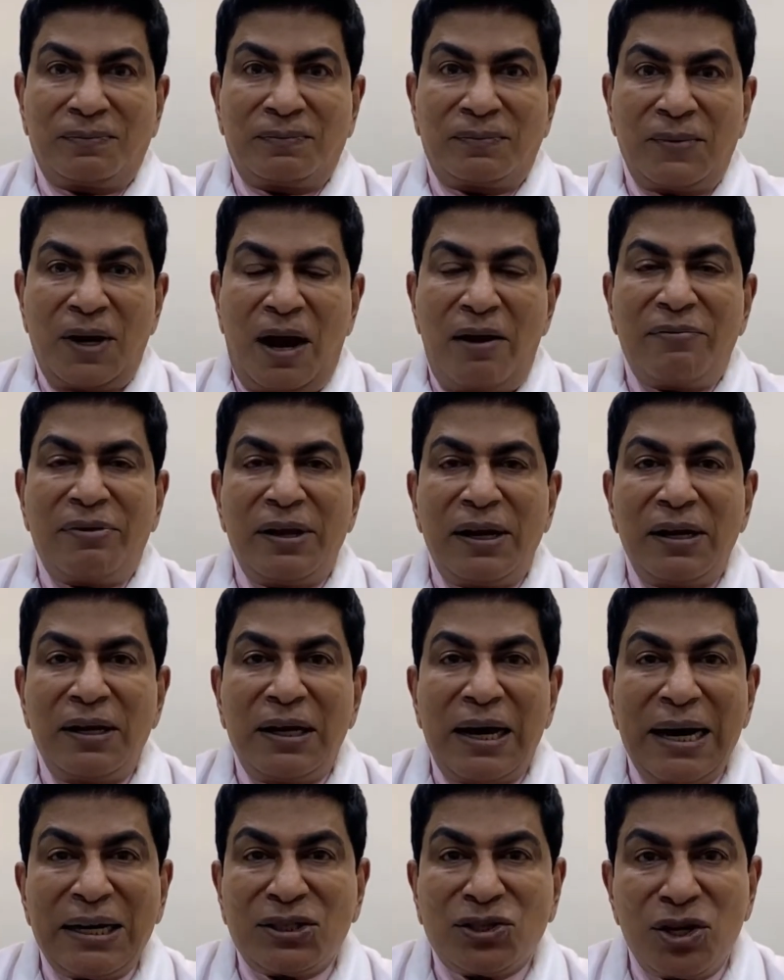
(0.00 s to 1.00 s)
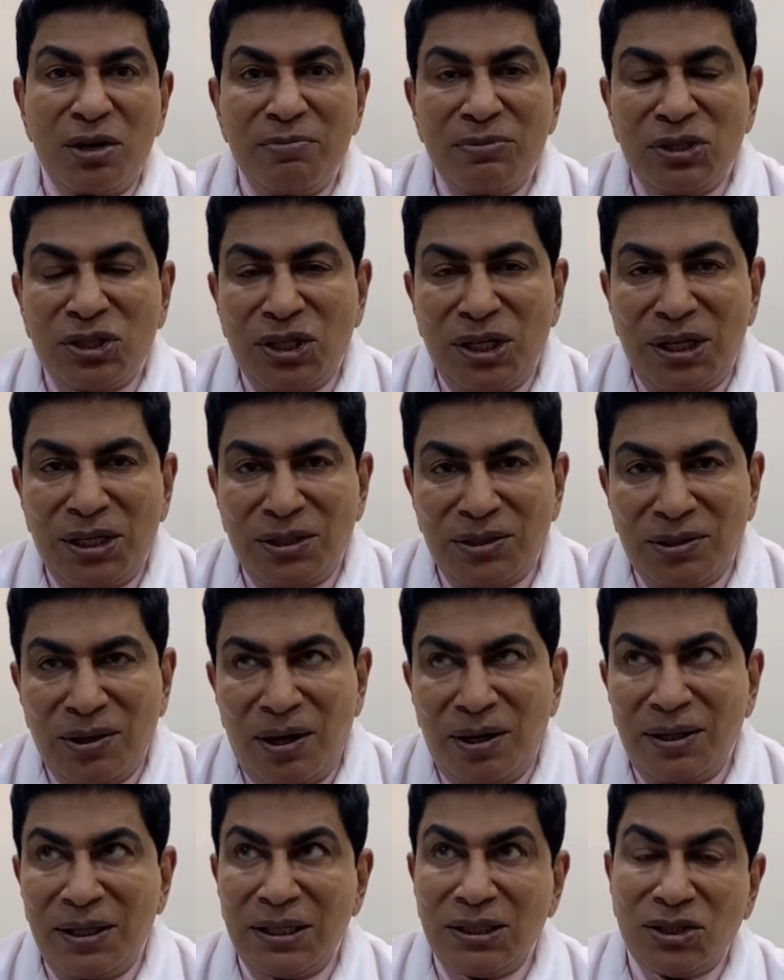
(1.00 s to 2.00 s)
If the X-ray machine is
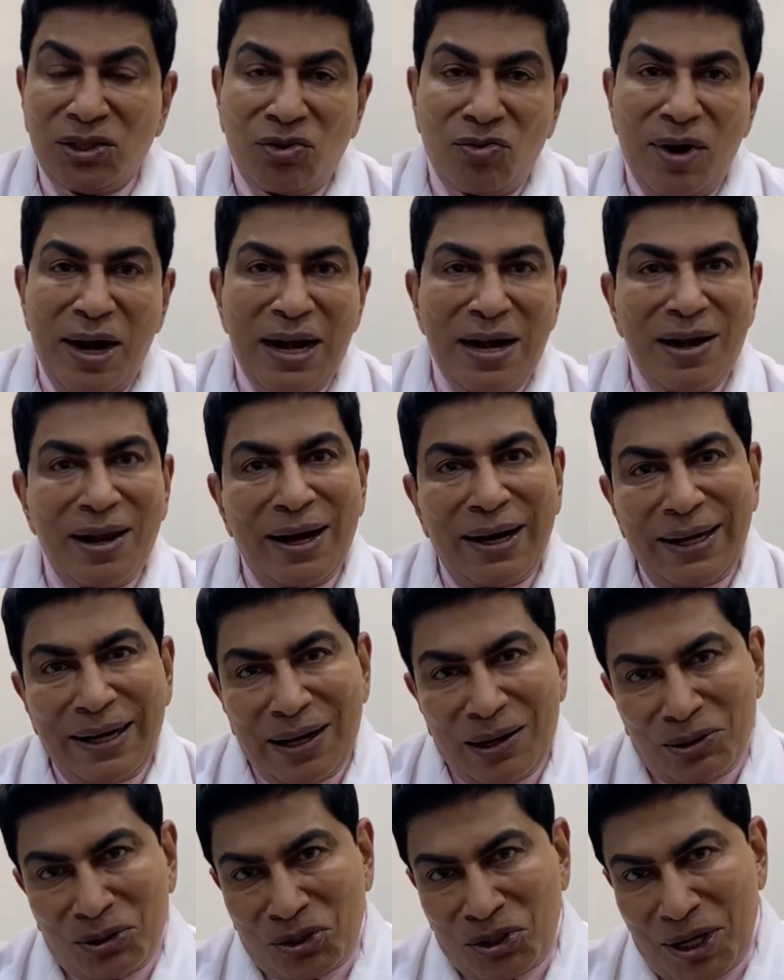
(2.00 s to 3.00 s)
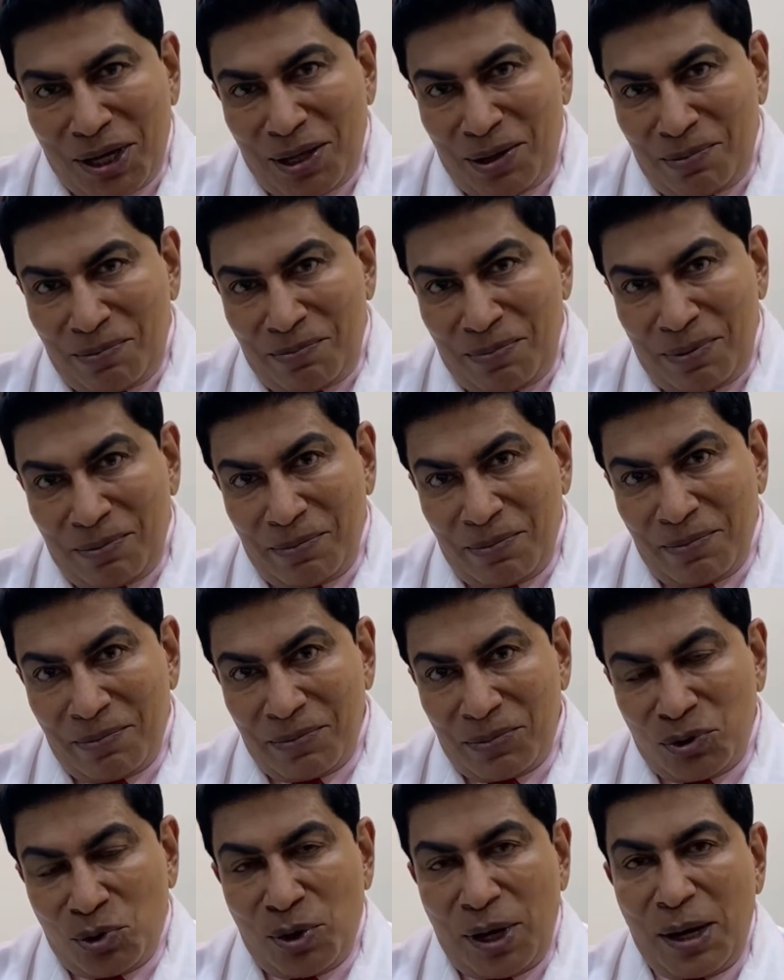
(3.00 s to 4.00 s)
on, there's a red light outside
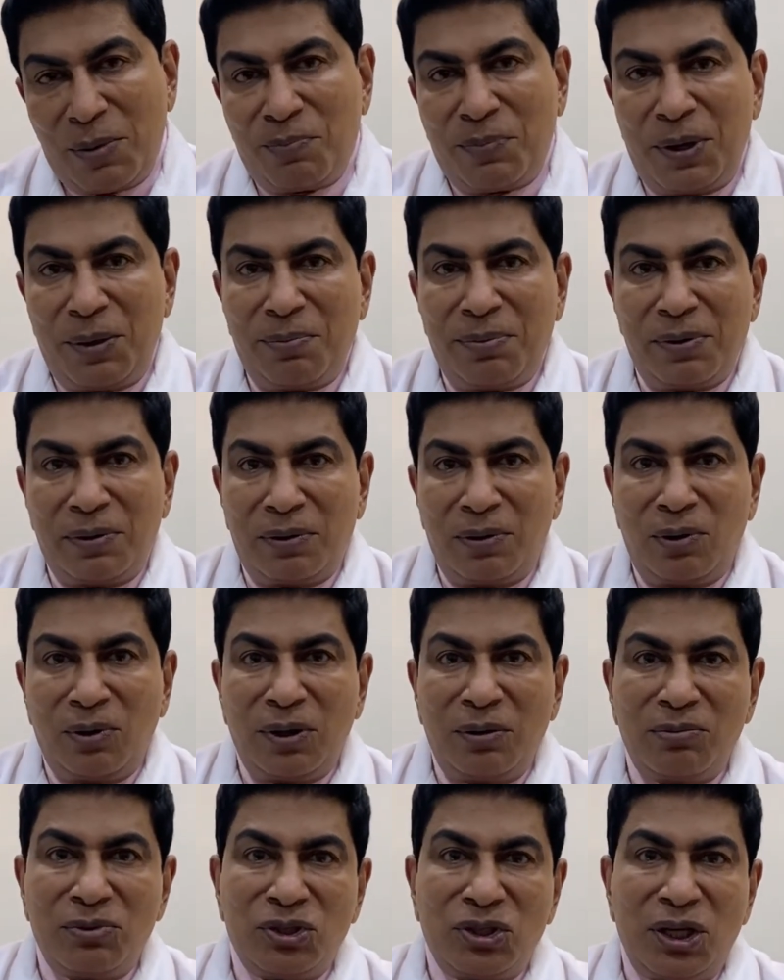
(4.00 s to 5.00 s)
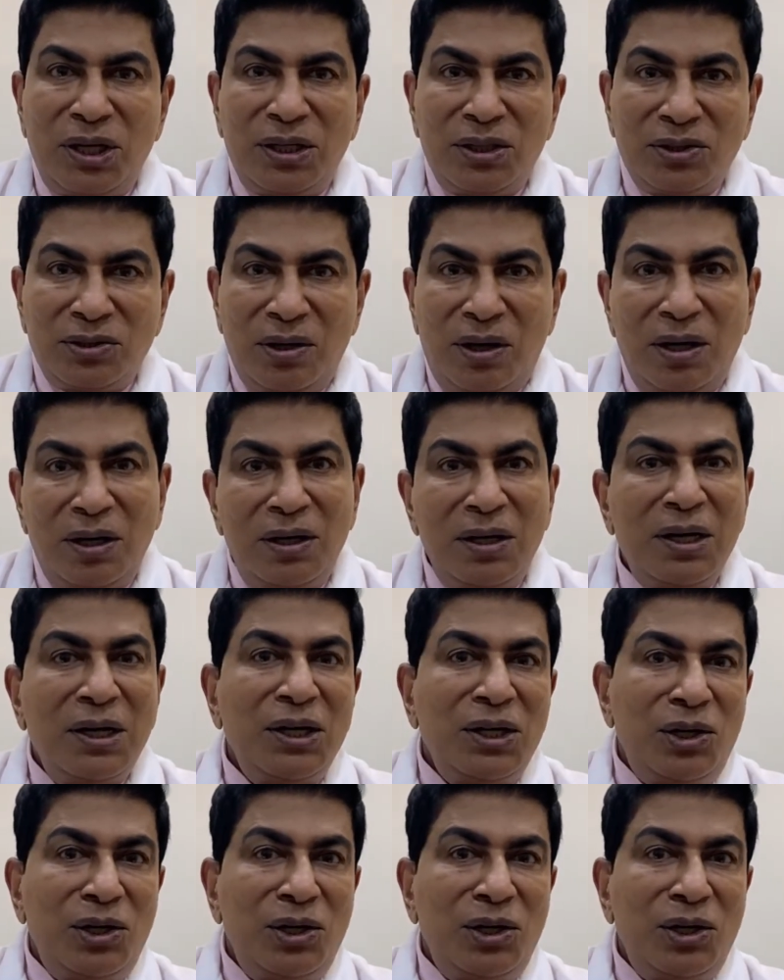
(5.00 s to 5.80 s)
to let people know the machine is on.